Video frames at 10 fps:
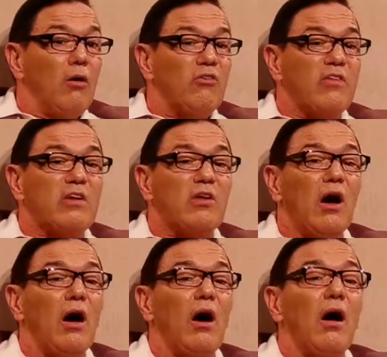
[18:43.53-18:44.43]
She said,
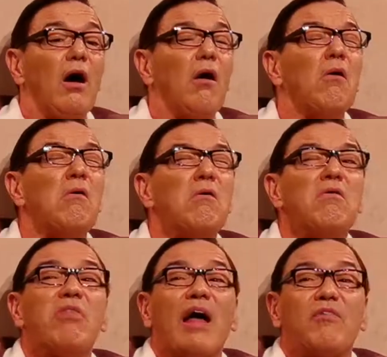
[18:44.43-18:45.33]

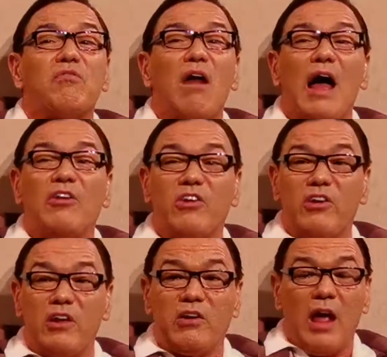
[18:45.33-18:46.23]
"Oh, that's right, I
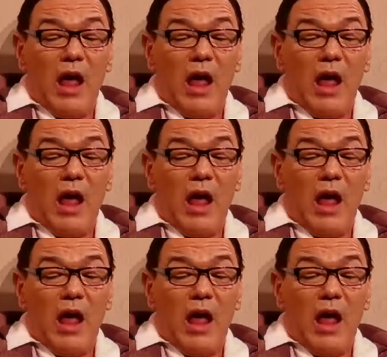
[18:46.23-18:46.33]
did,"